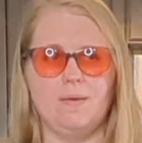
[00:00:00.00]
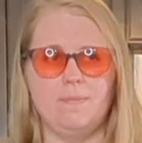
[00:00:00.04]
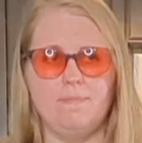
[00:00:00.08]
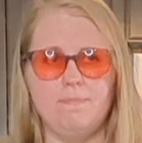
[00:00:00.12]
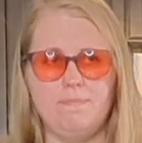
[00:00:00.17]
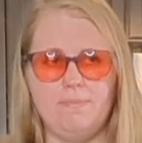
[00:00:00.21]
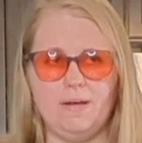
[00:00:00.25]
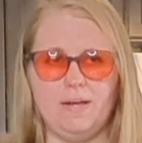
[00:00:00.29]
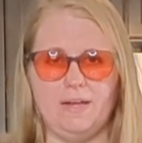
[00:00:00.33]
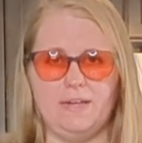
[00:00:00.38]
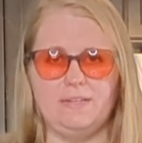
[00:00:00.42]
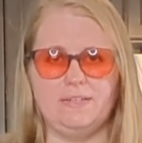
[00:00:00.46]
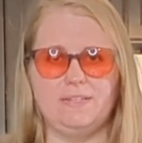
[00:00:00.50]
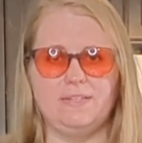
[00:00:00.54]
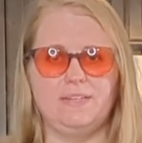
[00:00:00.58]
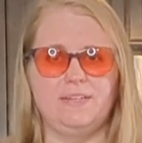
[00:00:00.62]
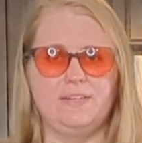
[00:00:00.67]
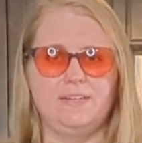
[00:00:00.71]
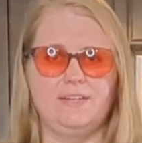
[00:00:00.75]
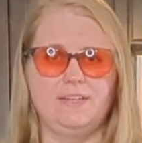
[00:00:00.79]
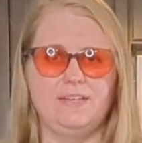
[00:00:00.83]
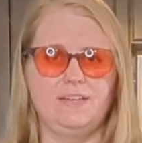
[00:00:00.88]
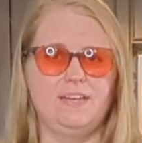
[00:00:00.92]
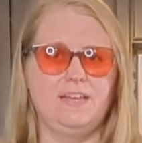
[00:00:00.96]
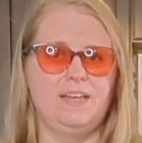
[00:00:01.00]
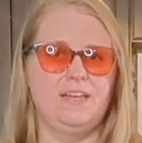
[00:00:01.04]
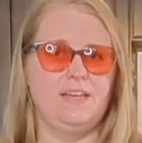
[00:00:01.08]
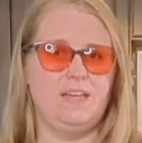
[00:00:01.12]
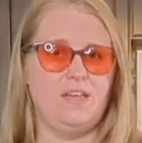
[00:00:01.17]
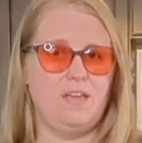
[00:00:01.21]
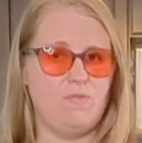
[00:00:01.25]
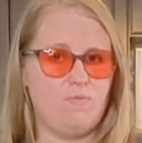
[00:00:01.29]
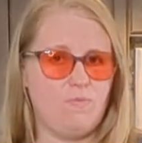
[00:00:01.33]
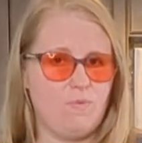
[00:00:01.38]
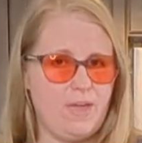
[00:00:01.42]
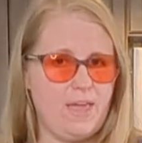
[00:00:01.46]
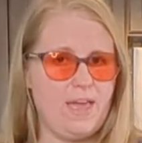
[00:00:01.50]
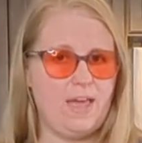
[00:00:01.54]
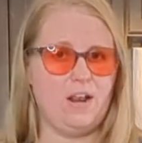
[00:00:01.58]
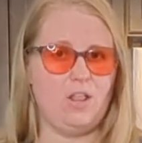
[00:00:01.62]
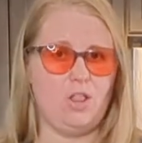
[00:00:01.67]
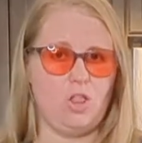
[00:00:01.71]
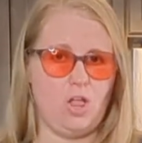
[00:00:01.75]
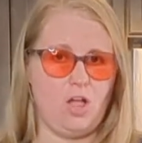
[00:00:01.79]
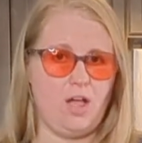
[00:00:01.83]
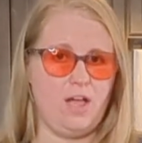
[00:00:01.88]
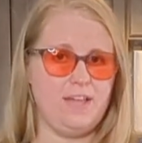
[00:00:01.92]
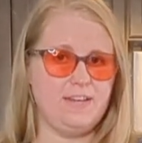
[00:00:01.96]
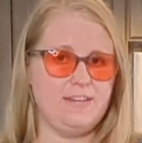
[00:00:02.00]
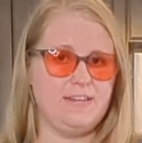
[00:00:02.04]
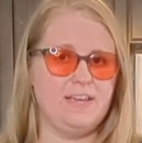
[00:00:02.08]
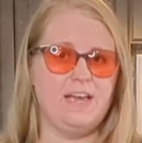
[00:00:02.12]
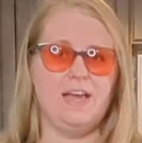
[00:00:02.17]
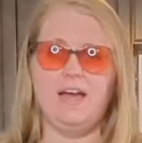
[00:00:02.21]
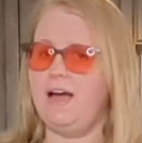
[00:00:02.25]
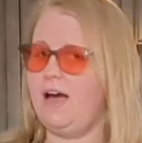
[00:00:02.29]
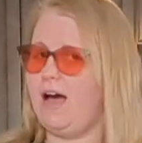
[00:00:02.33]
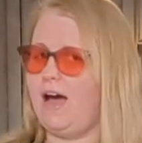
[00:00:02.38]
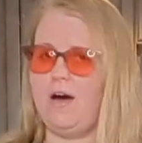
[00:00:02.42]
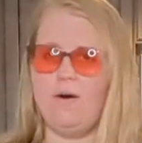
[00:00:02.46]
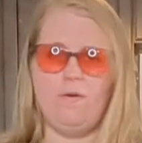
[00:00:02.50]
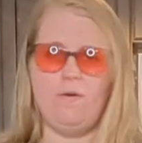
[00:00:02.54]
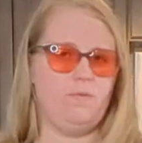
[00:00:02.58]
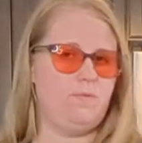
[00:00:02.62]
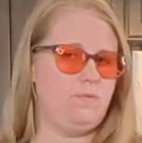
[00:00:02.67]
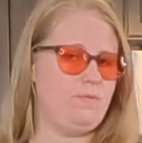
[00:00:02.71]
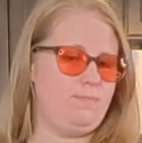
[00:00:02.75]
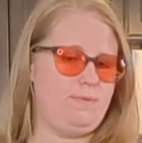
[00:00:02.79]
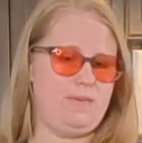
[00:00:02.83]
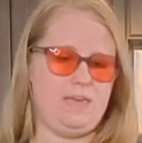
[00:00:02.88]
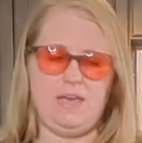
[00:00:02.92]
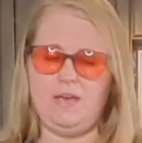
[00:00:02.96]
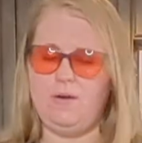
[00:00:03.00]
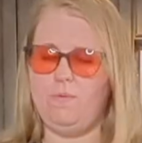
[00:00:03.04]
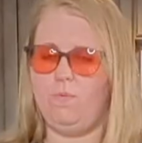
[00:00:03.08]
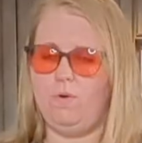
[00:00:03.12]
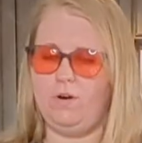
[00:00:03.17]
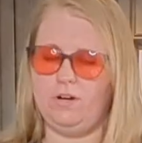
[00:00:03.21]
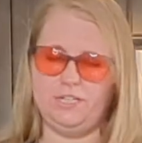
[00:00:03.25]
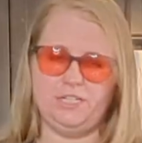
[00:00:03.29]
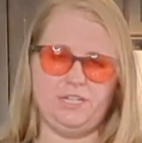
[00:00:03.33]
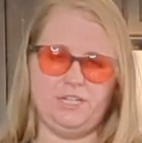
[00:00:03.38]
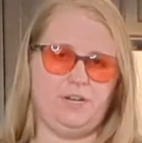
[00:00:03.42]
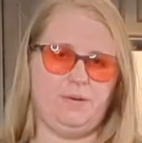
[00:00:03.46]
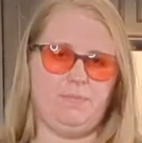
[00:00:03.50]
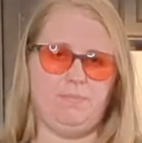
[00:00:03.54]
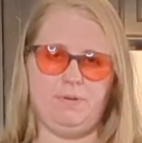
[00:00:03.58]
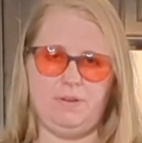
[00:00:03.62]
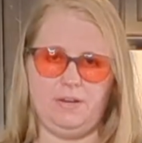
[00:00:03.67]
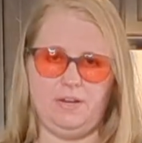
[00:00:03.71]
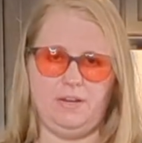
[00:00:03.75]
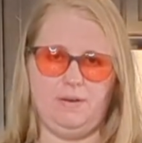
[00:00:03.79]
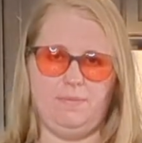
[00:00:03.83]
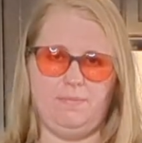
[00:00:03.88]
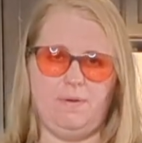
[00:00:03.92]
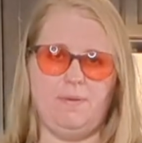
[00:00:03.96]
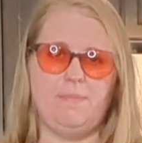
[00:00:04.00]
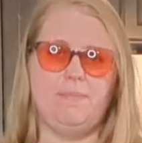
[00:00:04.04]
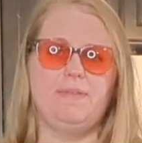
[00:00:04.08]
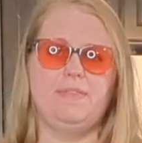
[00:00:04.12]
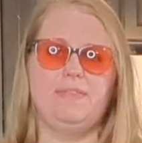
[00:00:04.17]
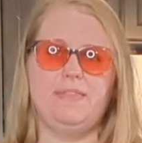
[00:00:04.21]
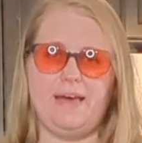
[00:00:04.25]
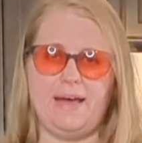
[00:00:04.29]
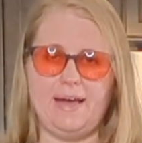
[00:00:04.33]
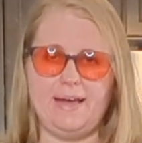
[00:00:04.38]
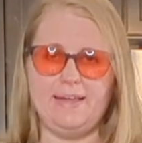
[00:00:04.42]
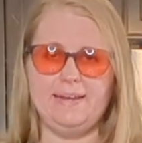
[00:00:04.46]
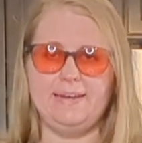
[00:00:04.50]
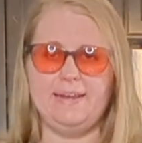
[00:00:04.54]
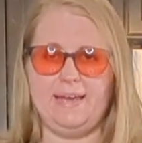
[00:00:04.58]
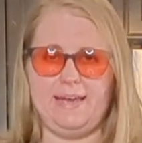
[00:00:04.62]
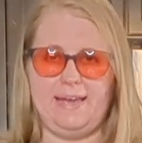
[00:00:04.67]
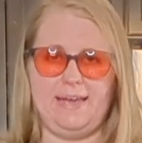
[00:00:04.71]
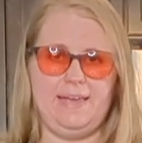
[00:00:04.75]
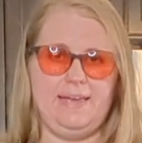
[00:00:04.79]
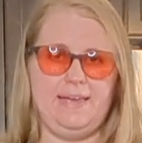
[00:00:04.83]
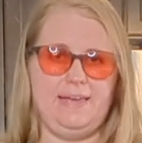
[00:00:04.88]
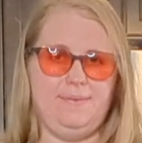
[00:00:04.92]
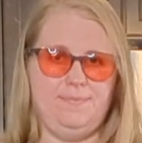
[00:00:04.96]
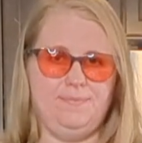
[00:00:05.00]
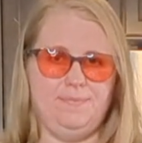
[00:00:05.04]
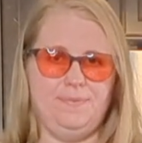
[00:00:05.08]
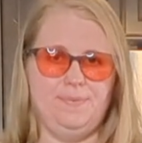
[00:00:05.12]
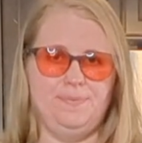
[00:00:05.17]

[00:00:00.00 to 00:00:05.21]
But if we had a lot, I would be washing and putting them up that day.